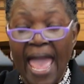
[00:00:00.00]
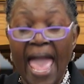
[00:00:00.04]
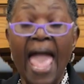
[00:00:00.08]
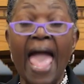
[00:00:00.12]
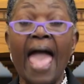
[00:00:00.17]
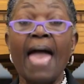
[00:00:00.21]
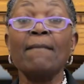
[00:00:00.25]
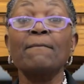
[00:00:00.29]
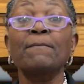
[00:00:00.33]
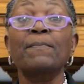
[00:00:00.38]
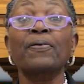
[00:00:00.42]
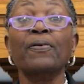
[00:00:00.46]

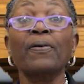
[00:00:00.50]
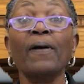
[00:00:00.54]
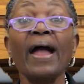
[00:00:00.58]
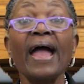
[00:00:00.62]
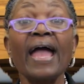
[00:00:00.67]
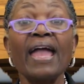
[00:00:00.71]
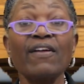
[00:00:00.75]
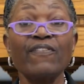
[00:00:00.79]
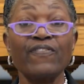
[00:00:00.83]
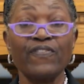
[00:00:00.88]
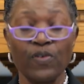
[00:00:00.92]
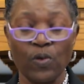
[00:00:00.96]
and
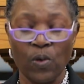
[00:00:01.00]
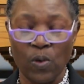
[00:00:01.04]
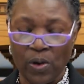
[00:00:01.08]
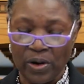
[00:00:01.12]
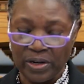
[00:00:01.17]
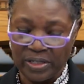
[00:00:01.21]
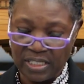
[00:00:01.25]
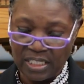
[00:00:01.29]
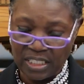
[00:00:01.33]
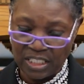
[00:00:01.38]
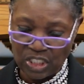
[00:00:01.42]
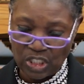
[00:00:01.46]
pray
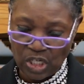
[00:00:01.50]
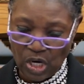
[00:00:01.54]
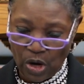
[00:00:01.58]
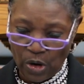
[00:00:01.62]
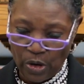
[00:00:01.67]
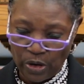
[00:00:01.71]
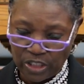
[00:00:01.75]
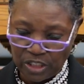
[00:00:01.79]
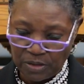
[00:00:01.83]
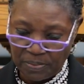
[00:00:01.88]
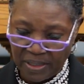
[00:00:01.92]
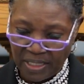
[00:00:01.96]
for
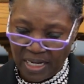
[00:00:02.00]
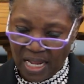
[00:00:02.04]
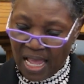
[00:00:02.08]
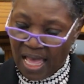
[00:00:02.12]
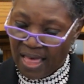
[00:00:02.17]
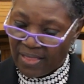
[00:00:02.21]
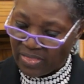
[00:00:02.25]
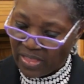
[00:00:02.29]
discouragement.